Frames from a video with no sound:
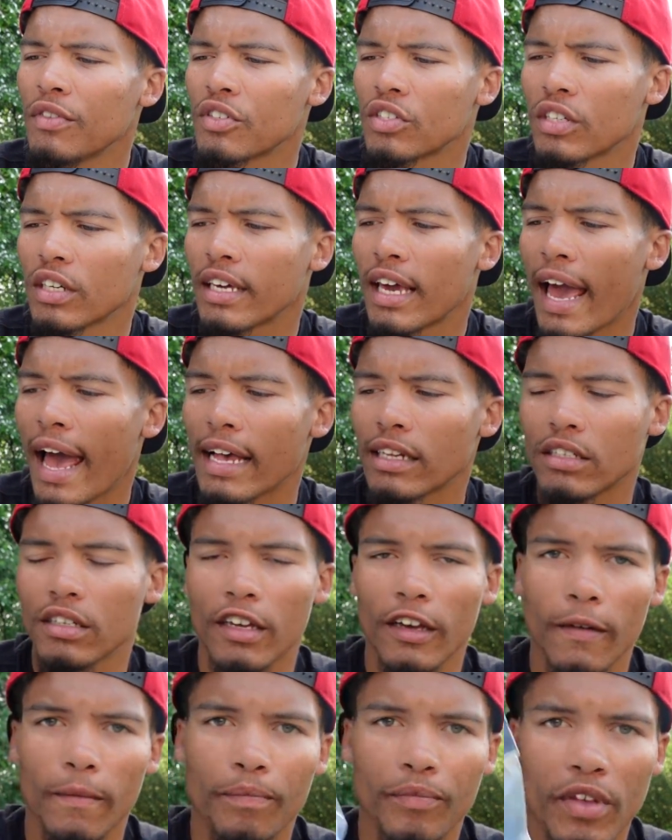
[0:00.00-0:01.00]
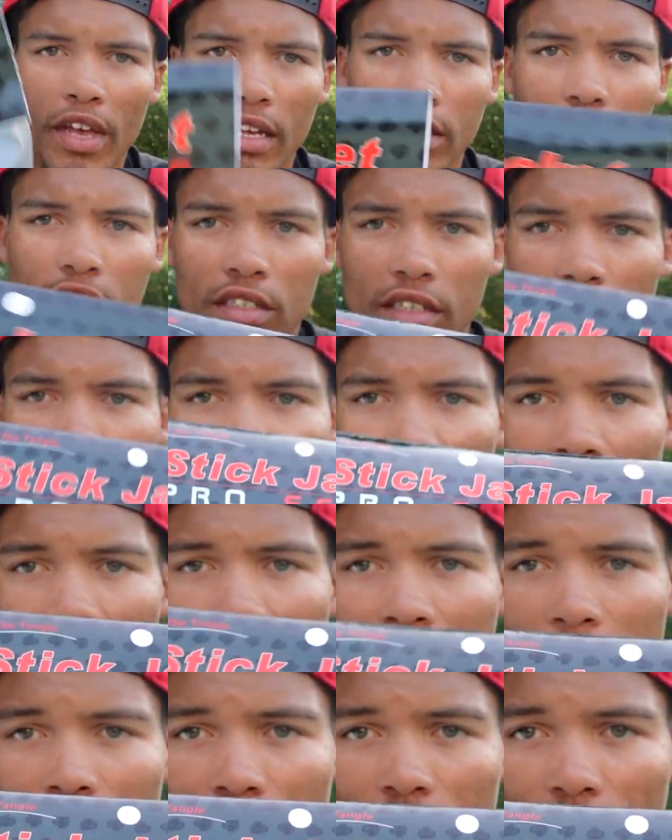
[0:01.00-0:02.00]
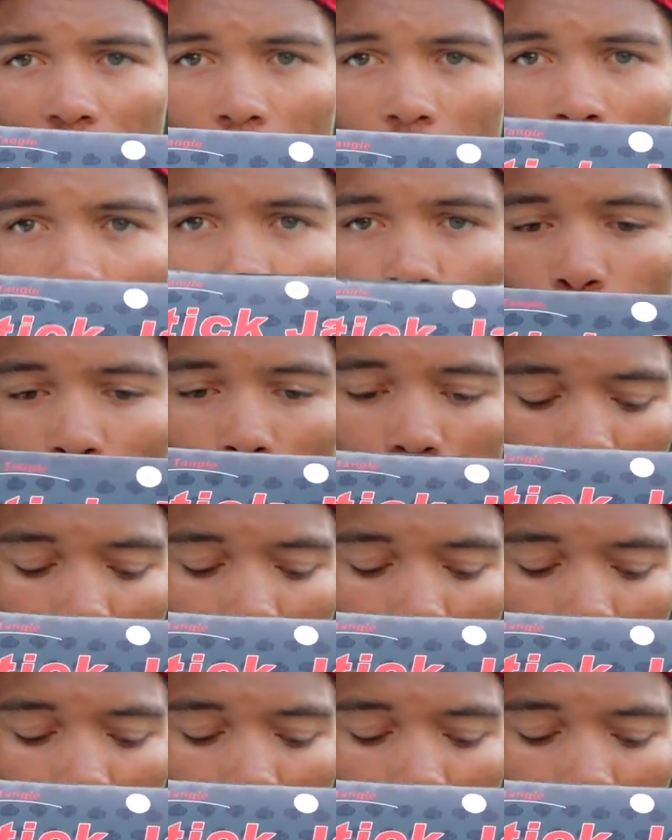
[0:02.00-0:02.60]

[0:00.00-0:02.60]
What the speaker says: this is a casting. Yes, this is a casting Pro